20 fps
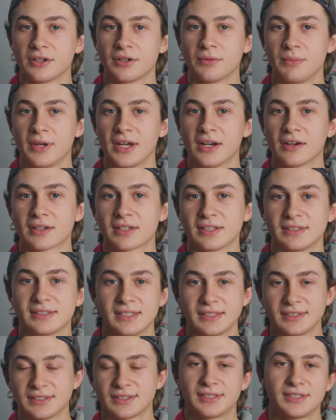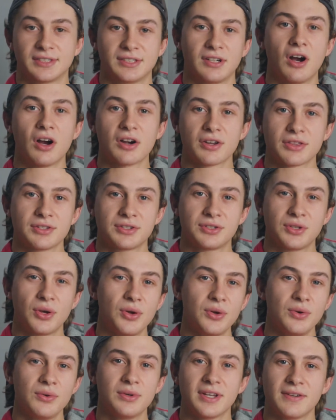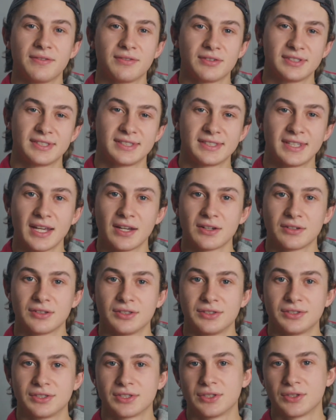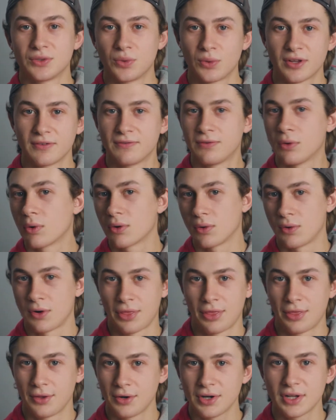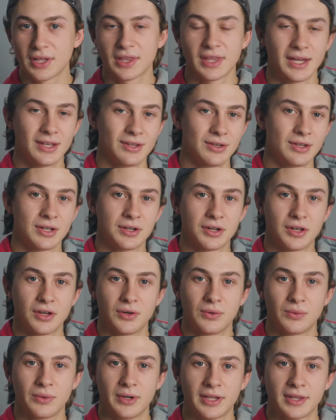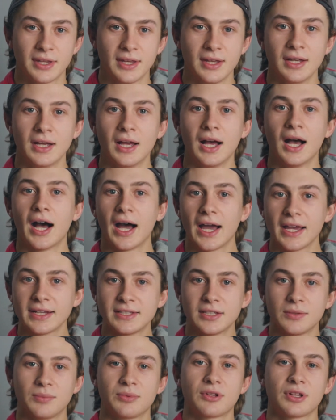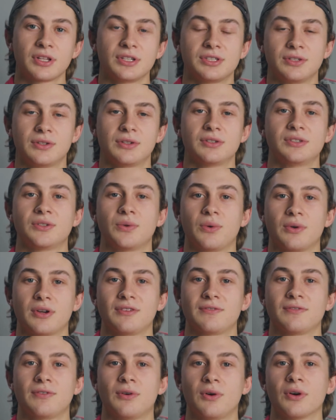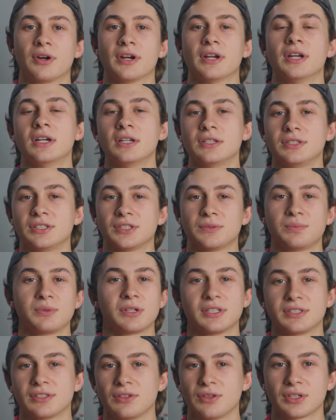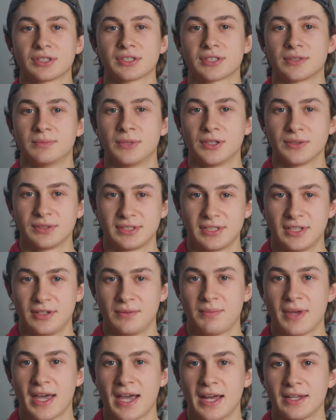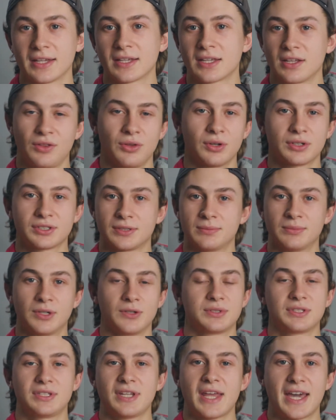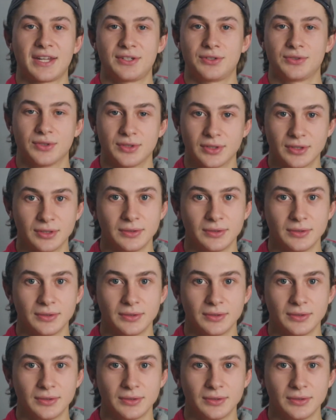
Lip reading: in America, since there are the two different standards, the 24 or 30 that you can go with, I typically shoot in 24 just because it looks the most cinematic, it looks the most natural.